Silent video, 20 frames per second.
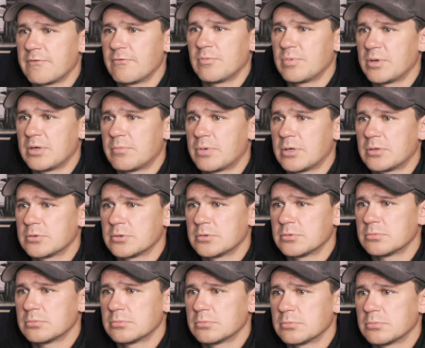ever been about,
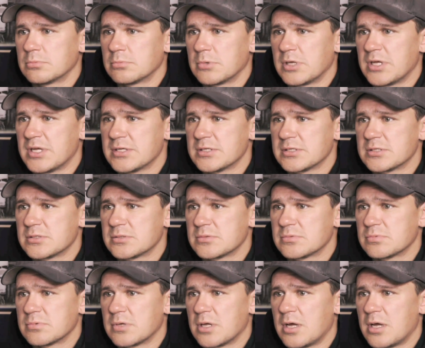is